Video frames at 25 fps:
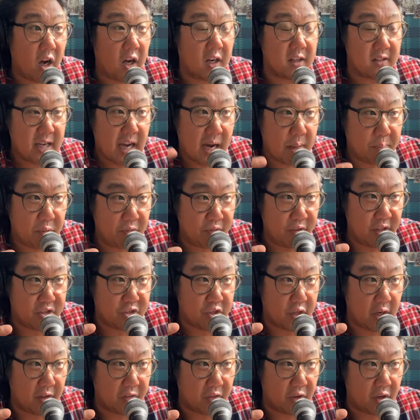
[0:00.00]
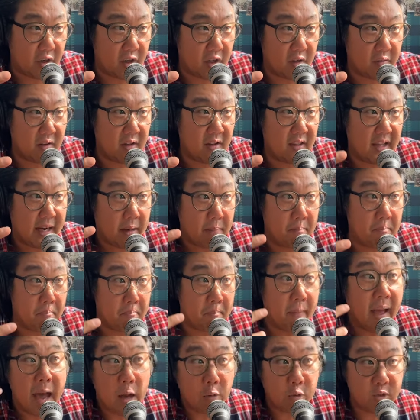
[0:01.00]
on top of each other, like
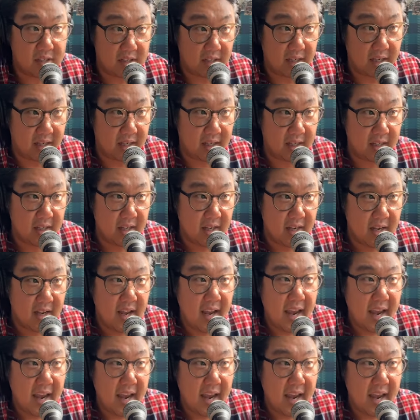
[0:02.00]
mounting,